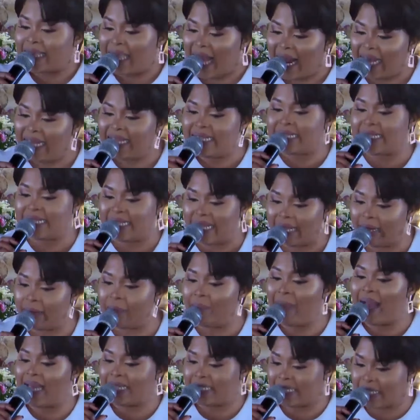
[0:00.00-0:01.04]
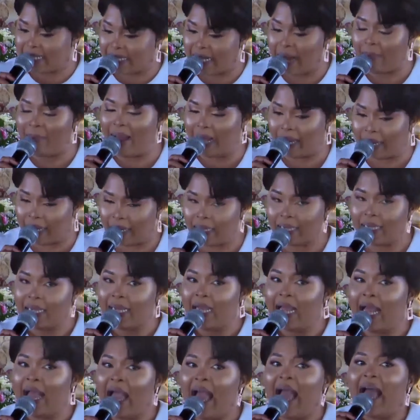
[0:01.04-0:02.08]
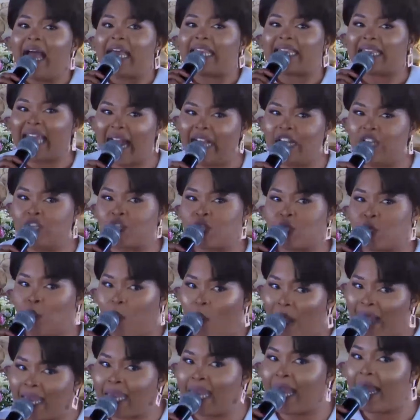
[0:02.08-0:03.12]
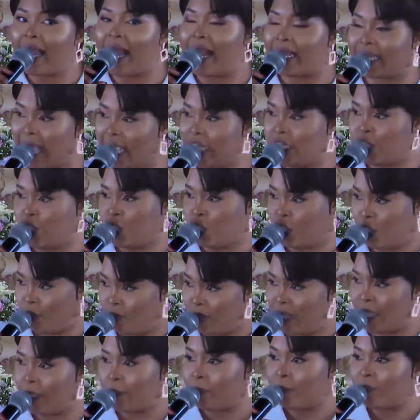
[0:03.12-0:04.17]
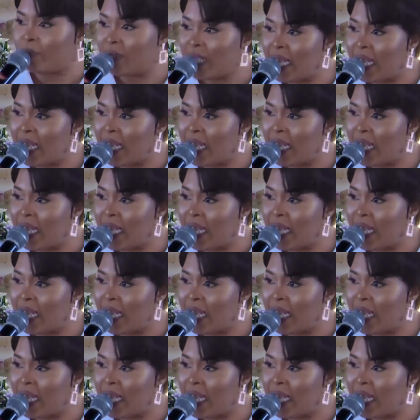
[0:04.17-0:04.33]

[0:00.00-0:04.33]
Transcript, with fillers: that is in my stomach, that is working against me.